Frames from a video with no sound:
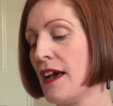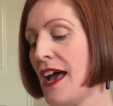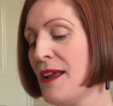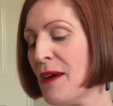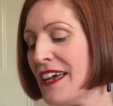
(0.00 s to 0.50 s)

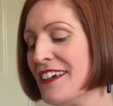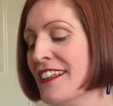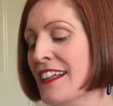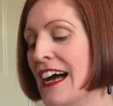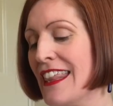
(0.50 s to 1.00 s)
Anyway,
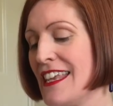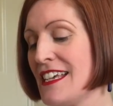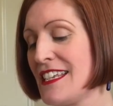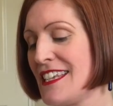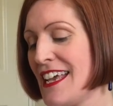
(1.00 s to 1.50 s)

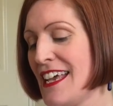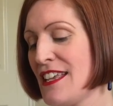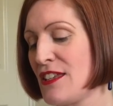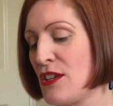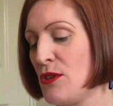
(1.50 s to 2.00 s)
this
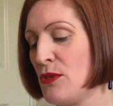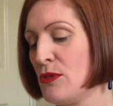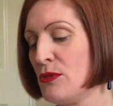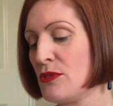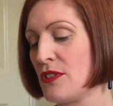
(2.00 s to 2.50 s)
is
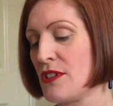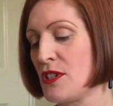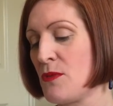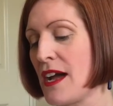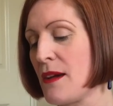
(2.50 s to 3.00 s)
called the
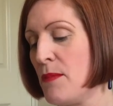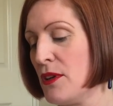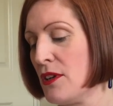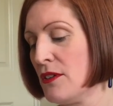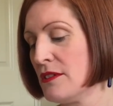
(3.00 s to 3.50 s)
Swagger
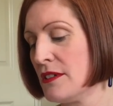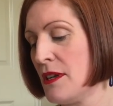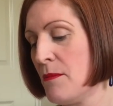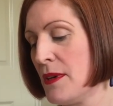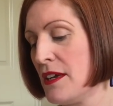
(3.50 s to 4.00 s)
Pull-On,
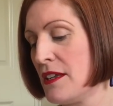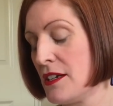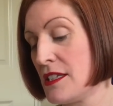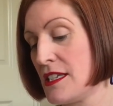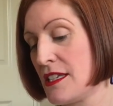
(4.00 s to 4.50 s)
number
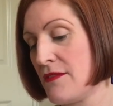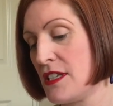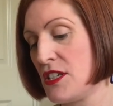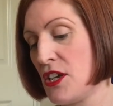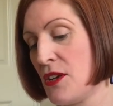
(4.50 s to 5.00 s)

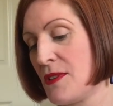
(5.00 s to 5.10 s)
1972,